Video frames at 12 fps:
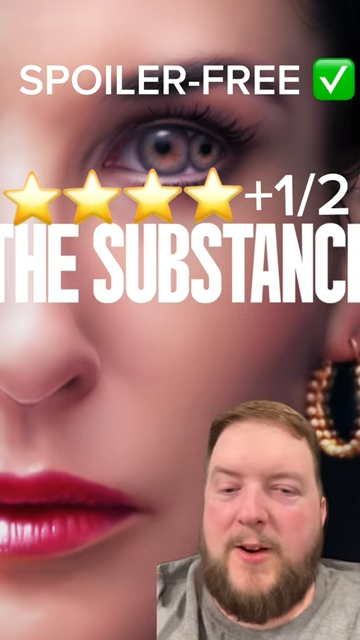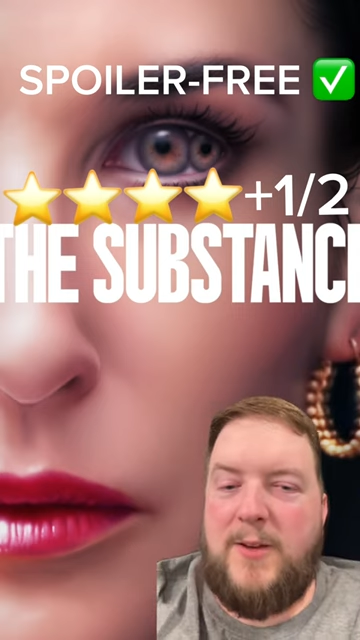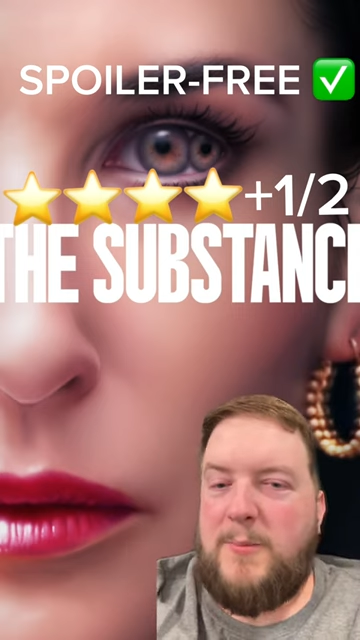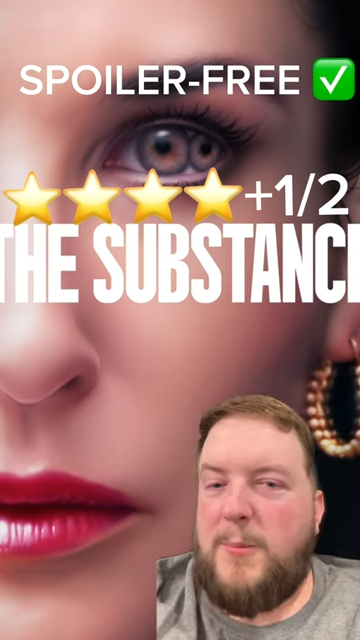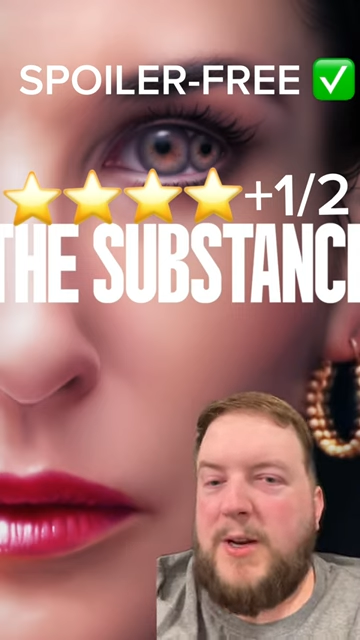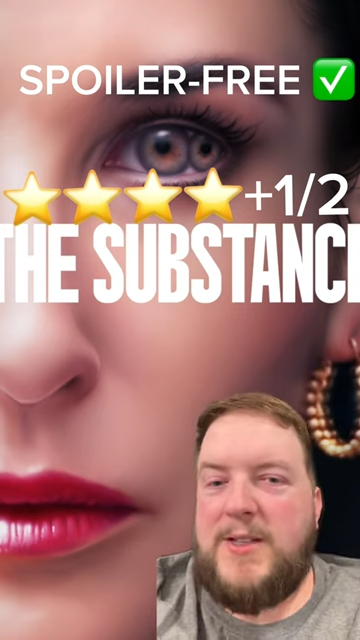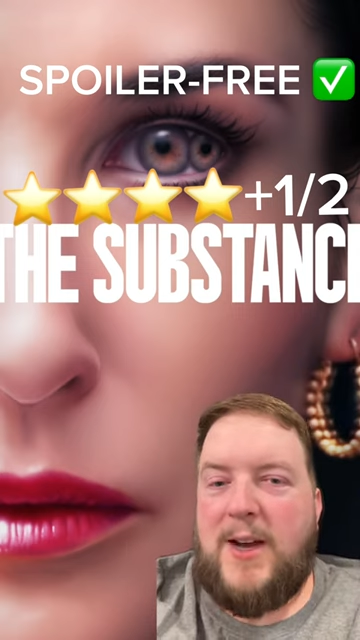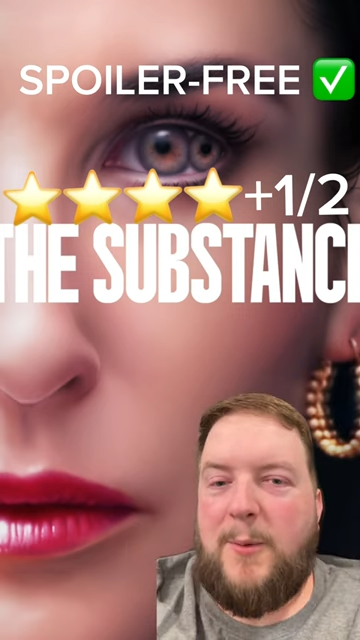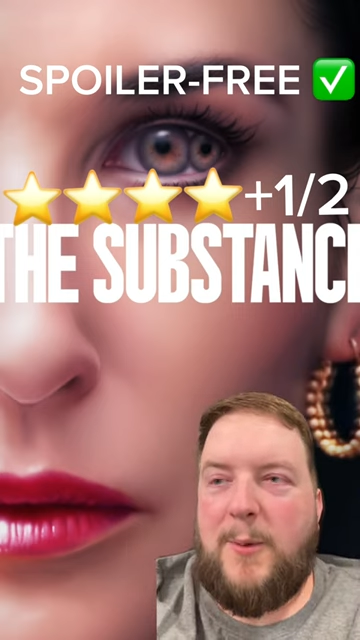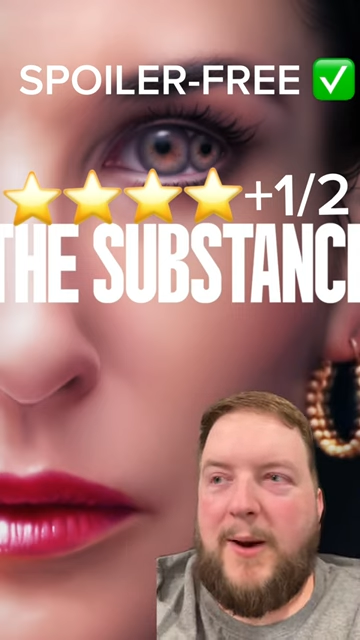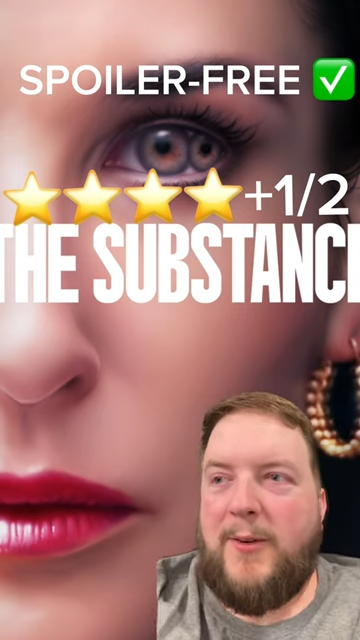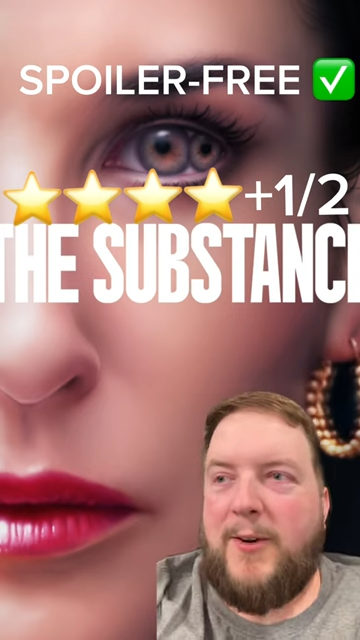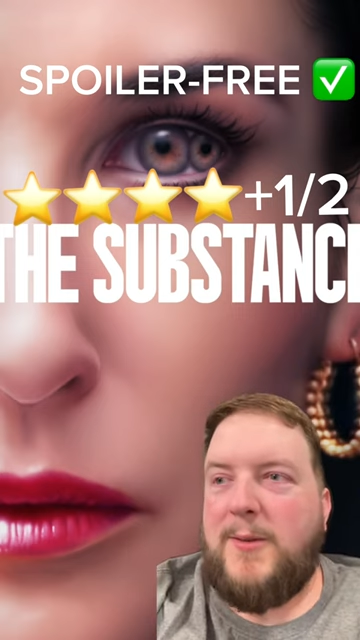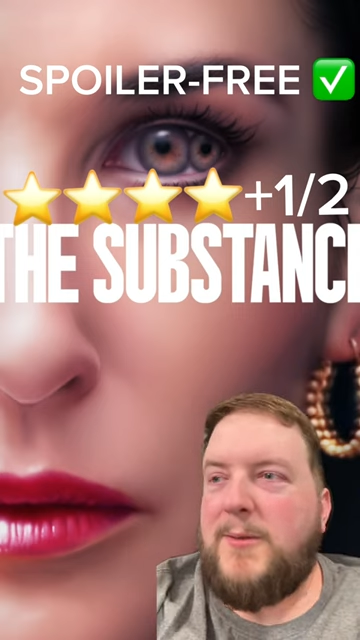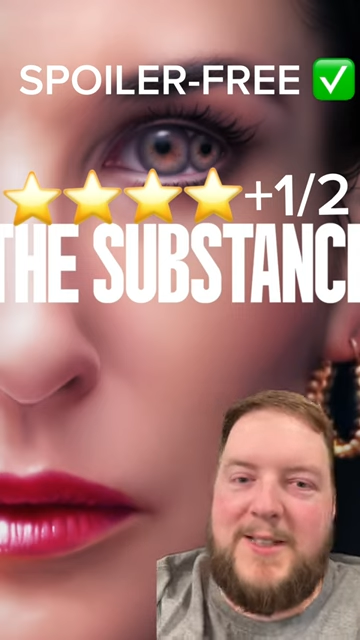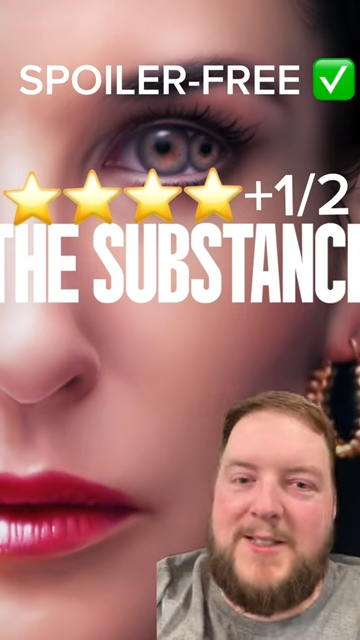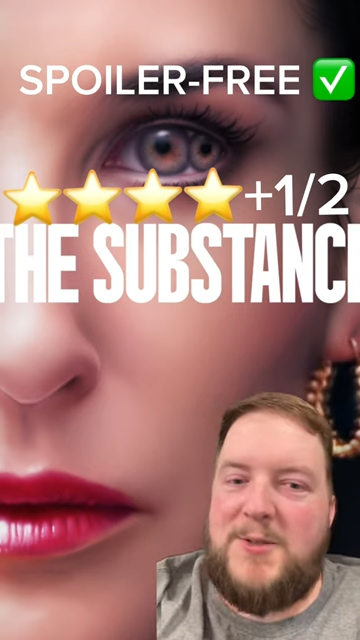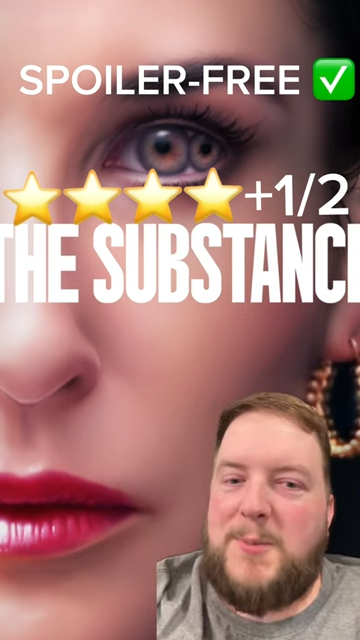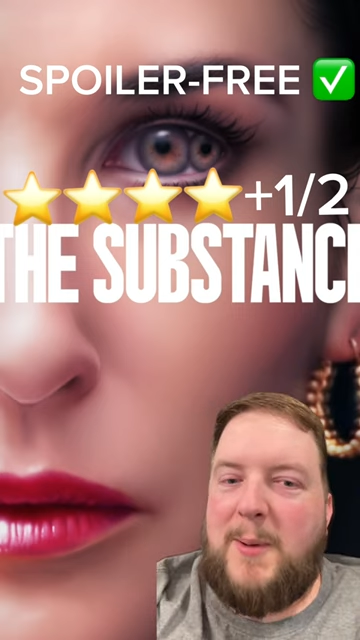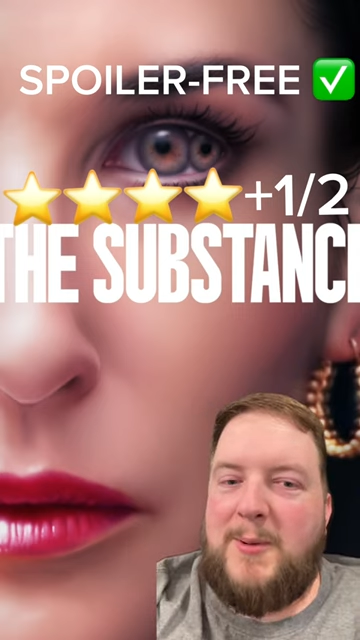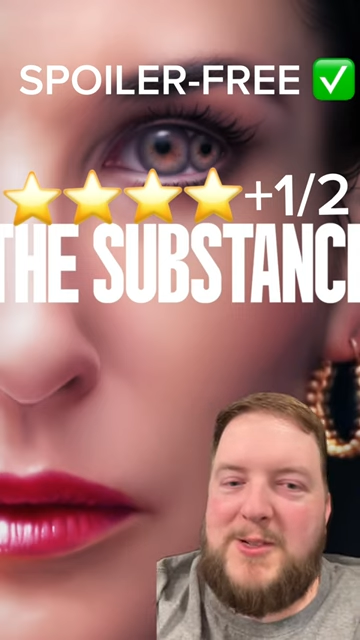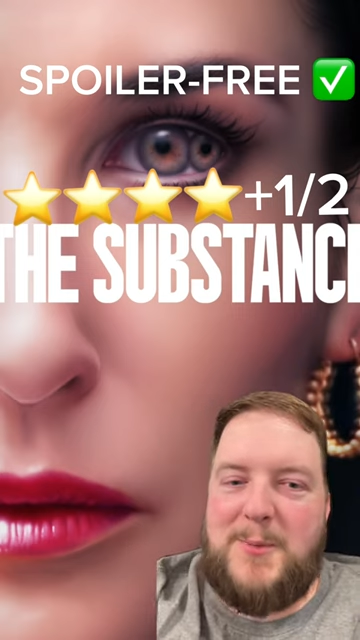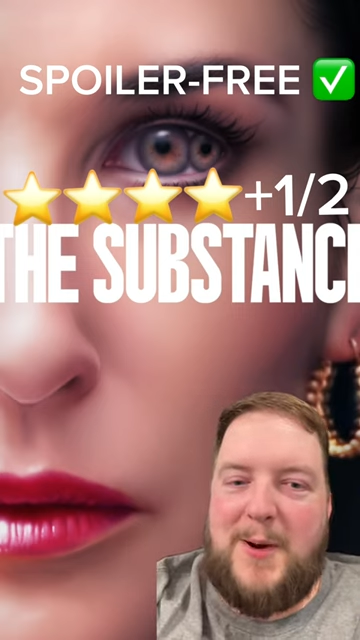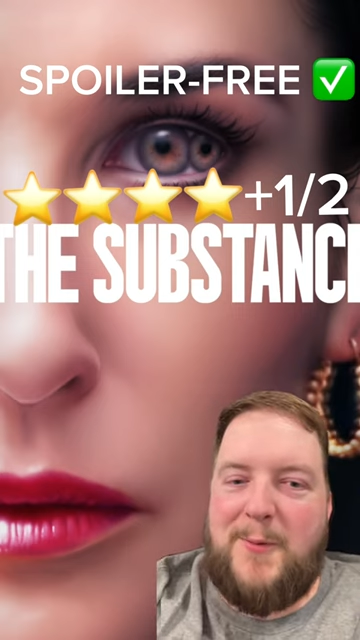and picks out whatever, this is probably
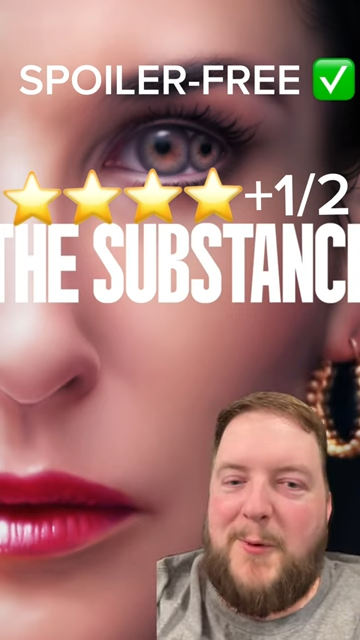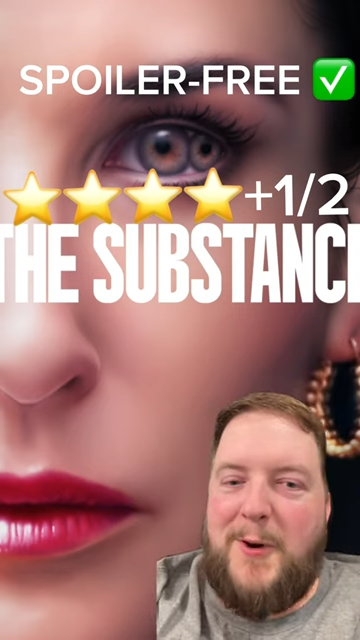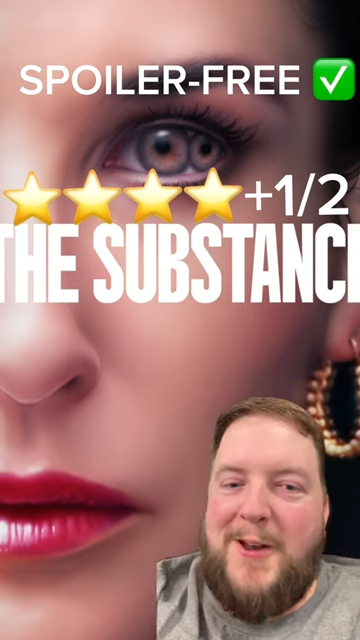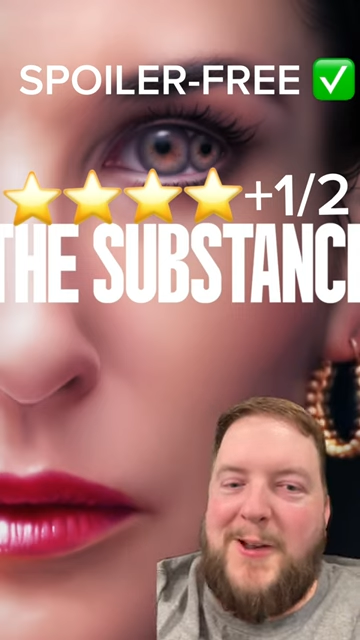too weird for you.